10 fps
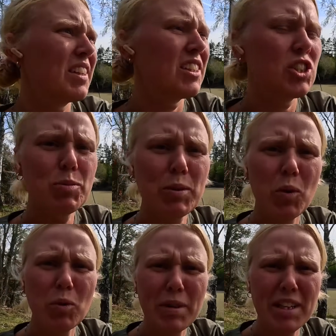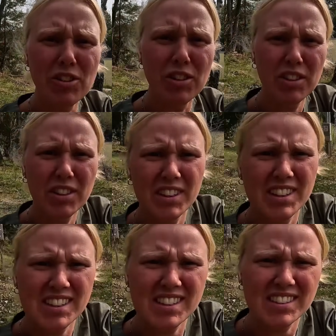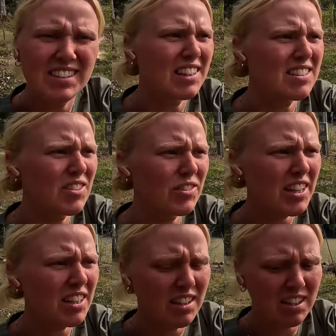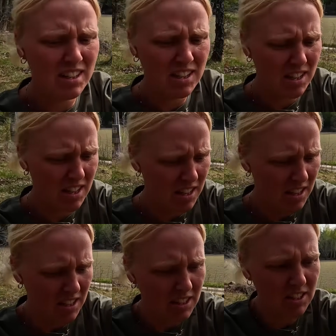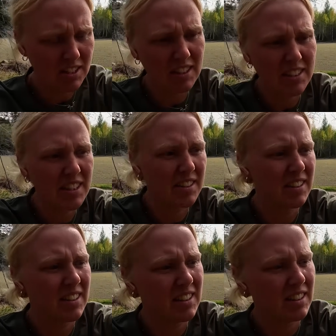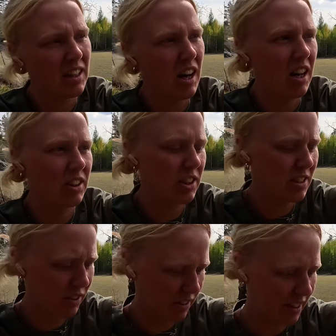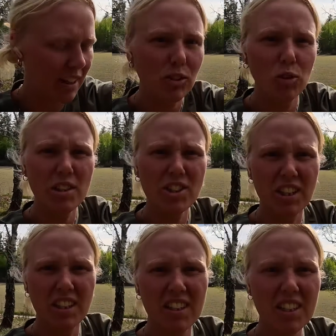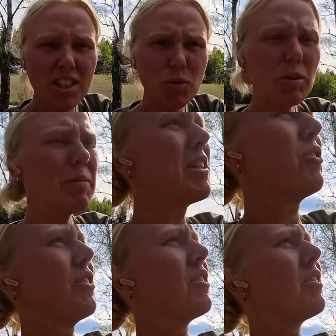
Should be 1 meter. Does that sound right? She stands here then. Nah, she's not that tall, is she? Is she 1 meter?